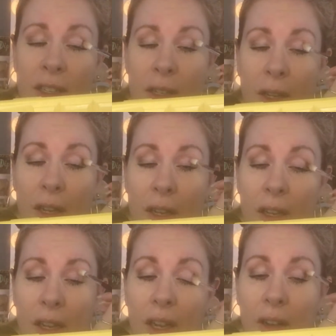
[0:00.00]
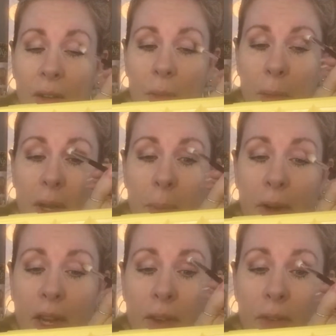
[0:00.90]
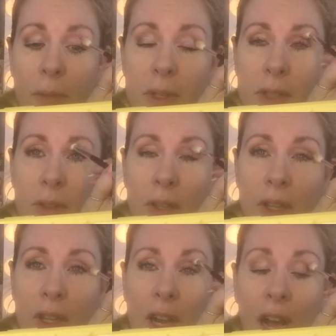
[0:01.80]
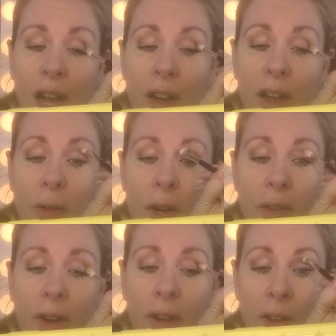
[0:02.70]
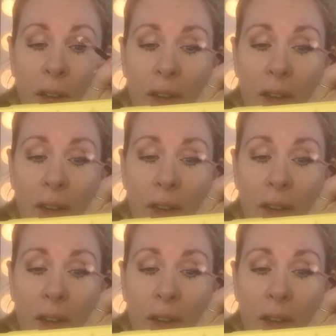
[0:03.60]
to, you know, pick up your kid from school and look hot, you know, whatever you're doing.